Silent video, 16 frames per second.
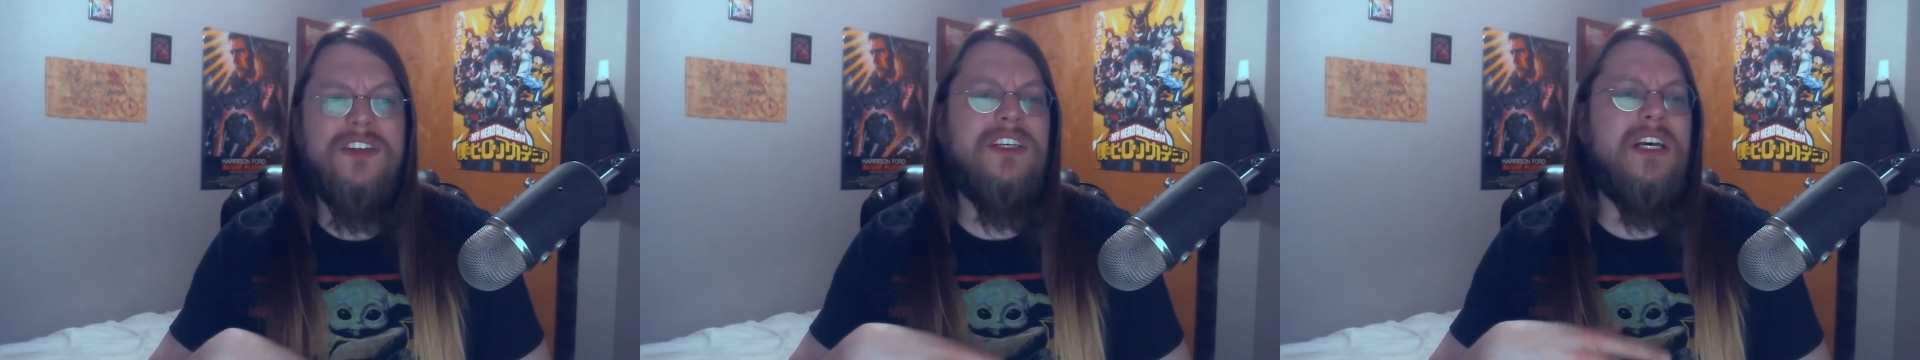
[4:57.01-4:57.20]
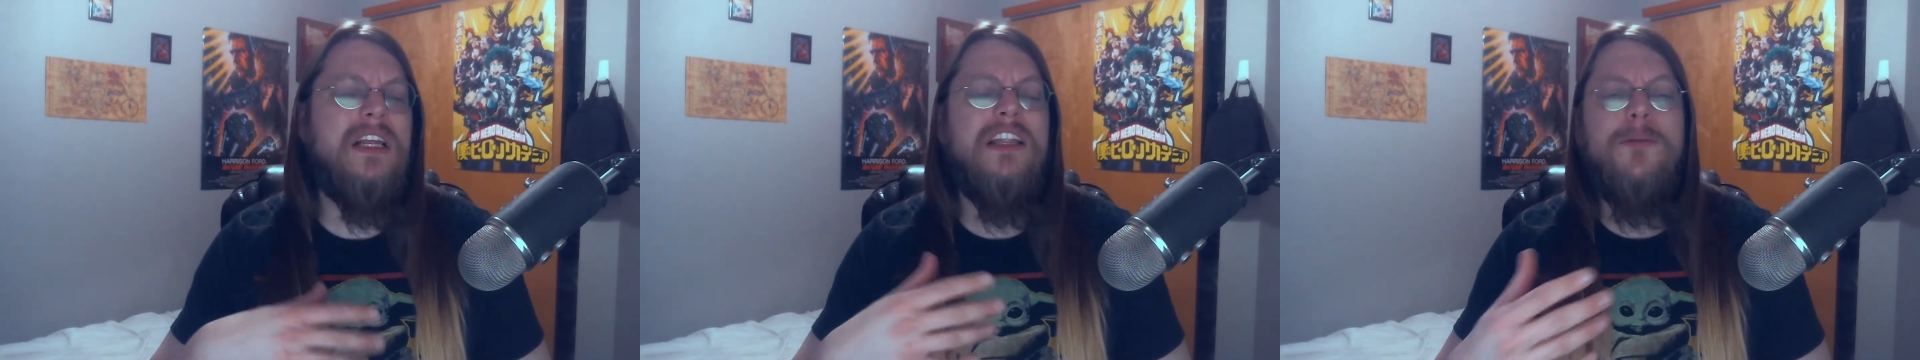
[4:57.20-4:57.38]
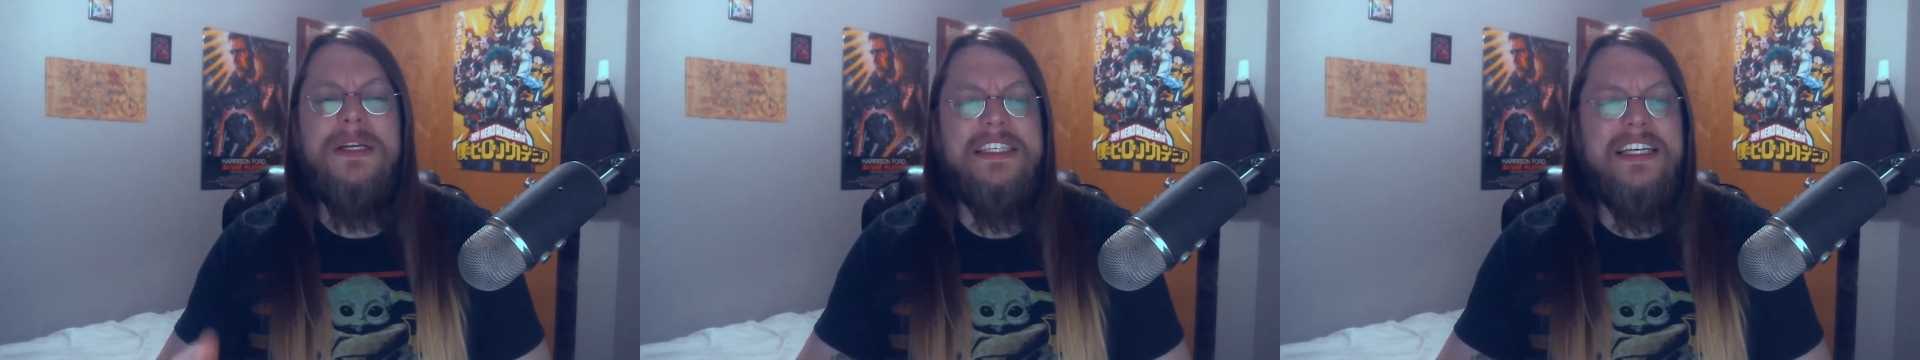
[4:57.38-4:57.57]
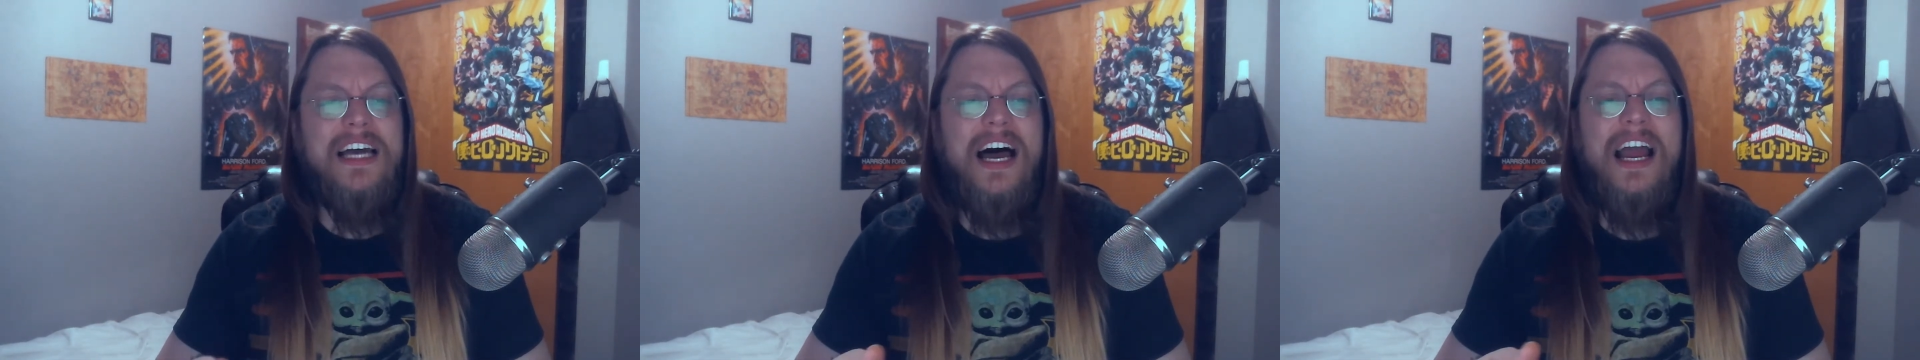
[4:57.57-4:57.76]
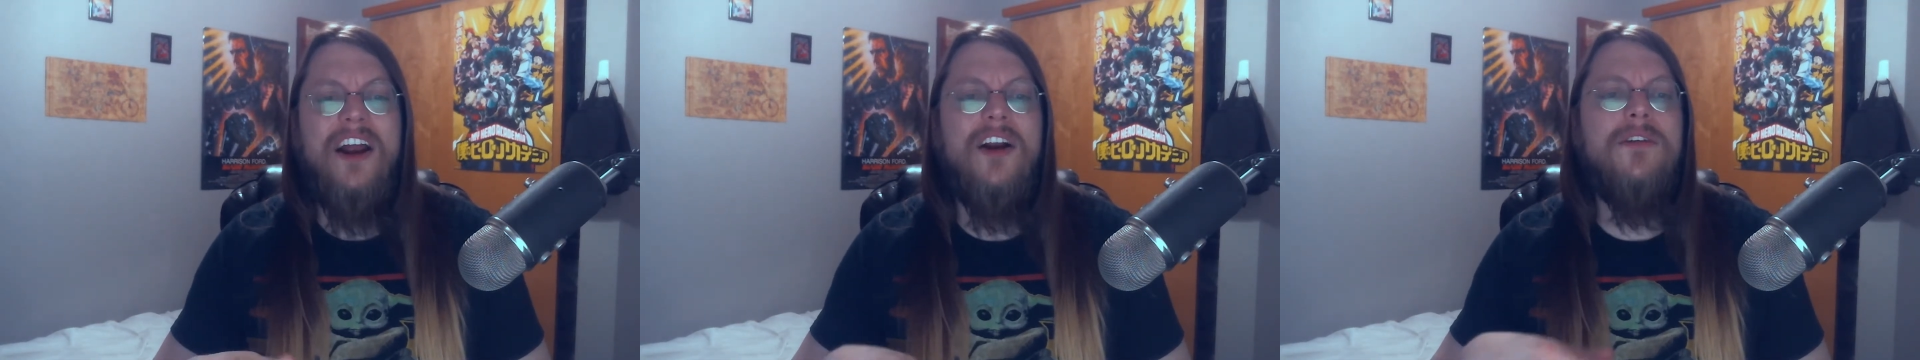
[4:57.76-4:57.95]
so a little bit
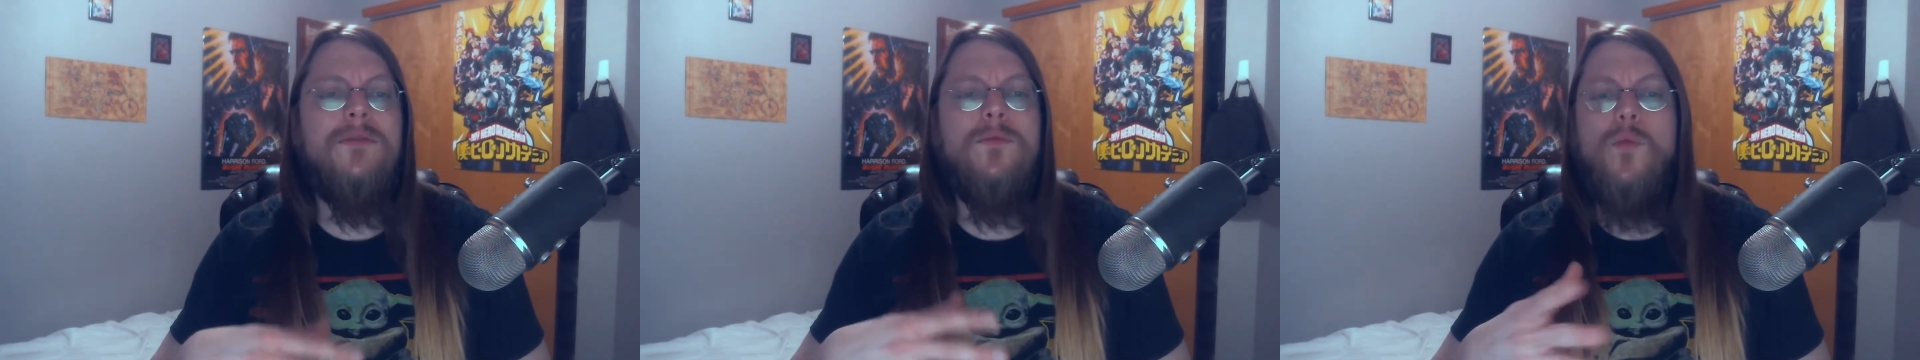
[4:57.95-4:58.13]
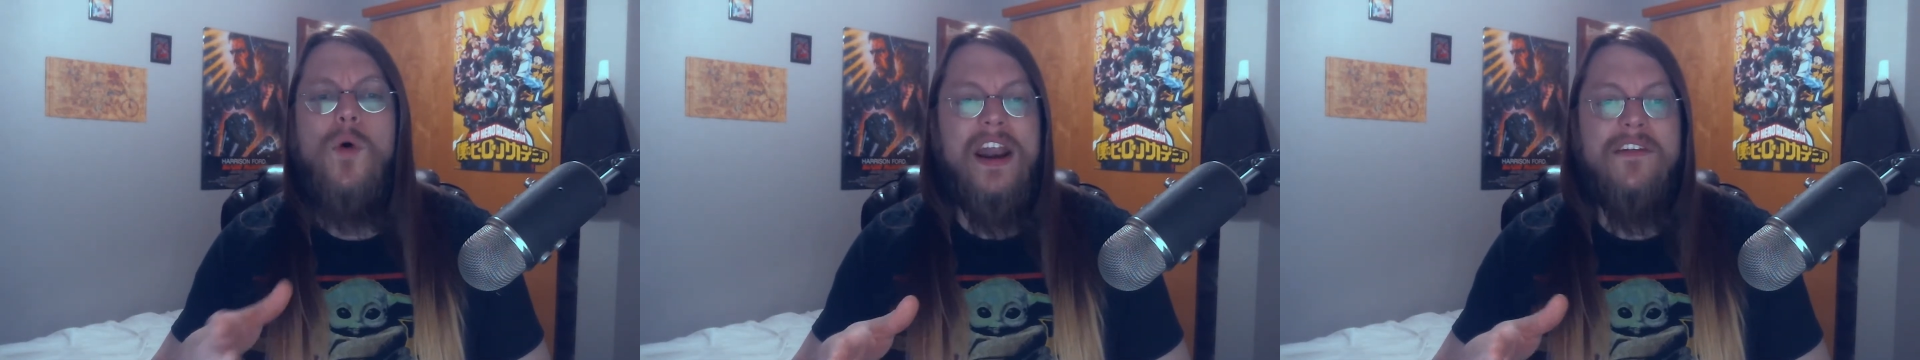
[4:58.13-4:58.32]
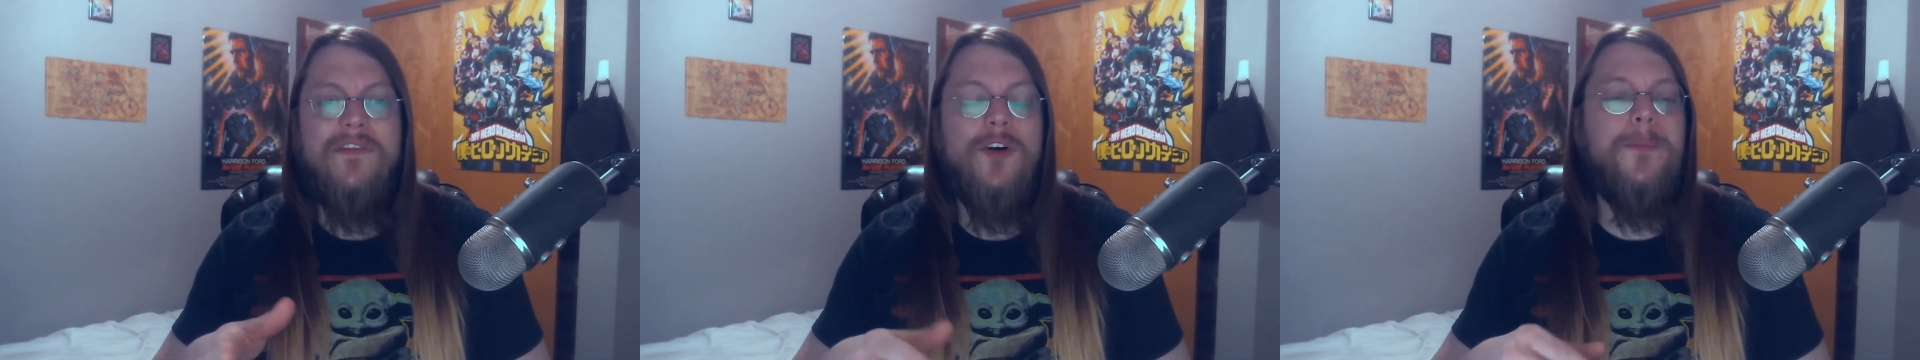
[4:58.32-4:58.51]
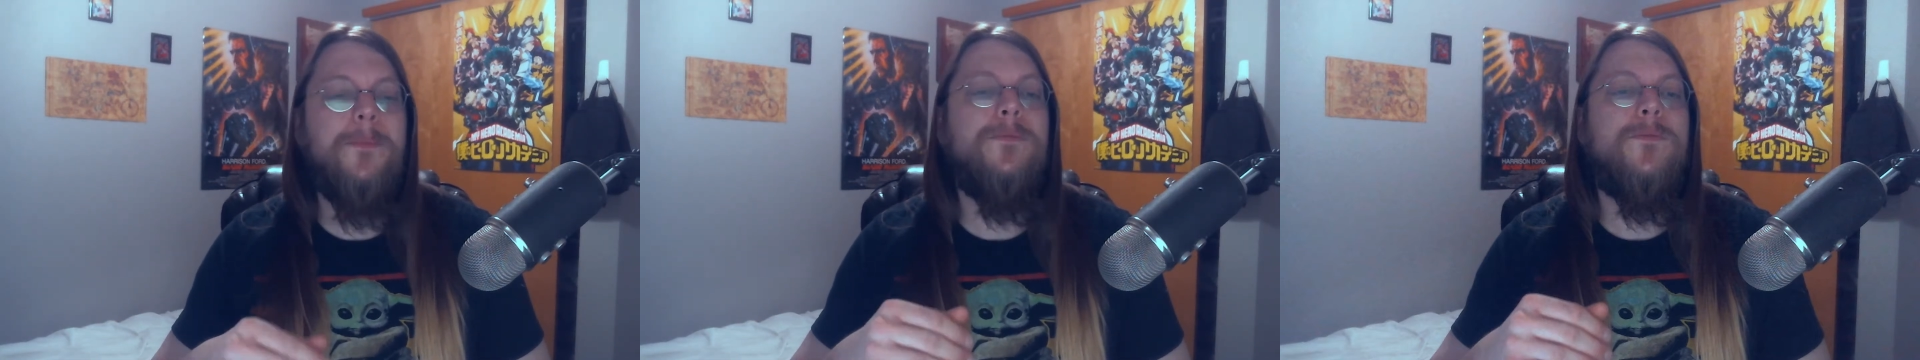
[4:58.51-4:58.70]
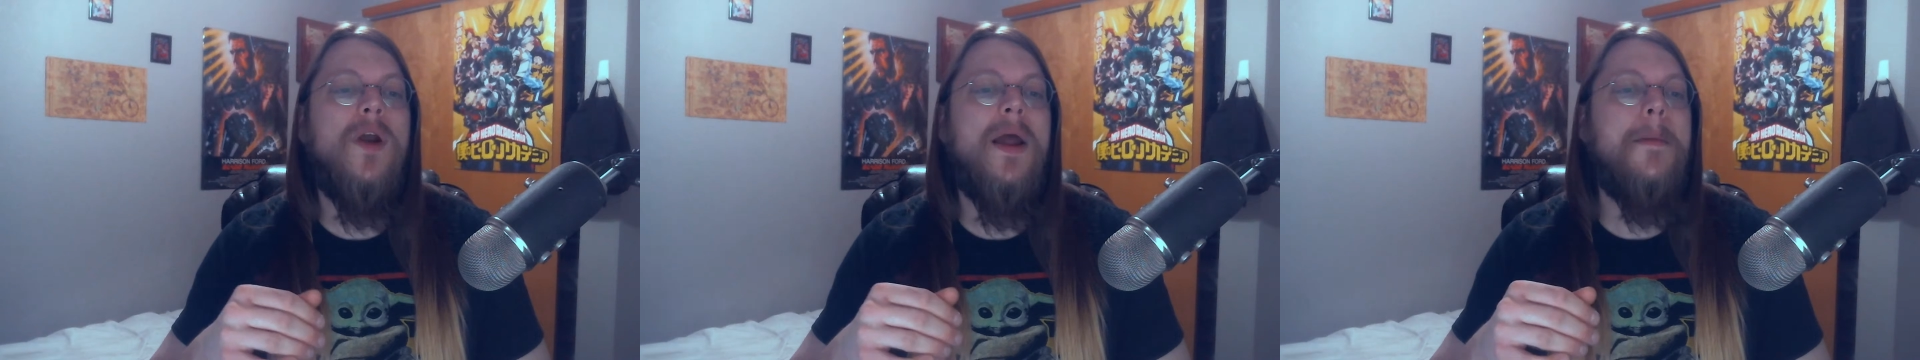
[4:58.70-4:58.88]
tired, whatever,
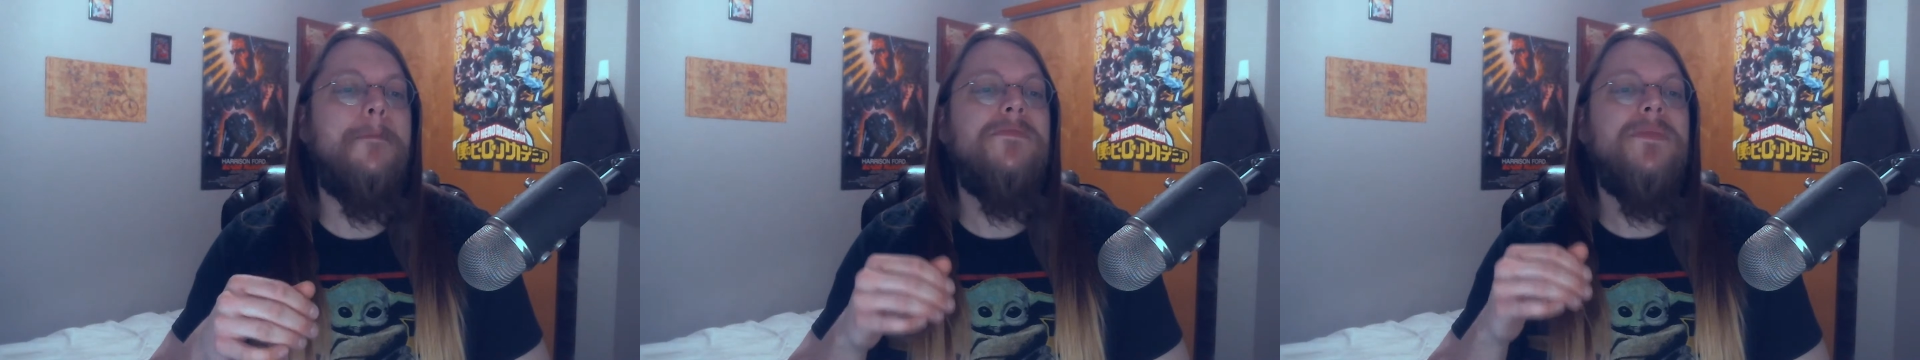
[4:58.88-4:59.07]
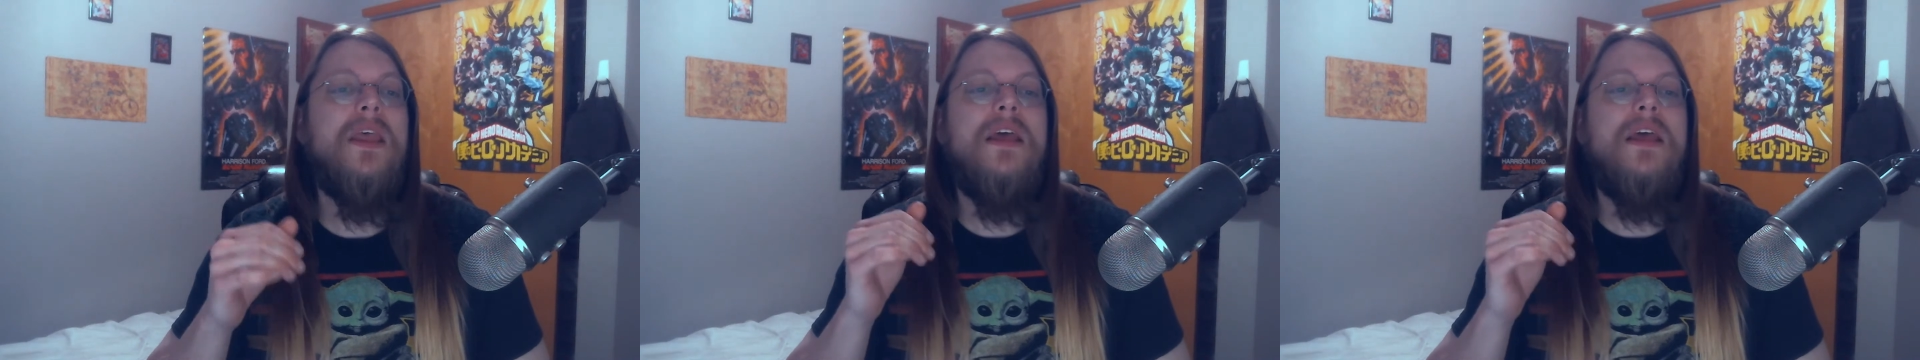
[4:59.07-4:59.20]
right?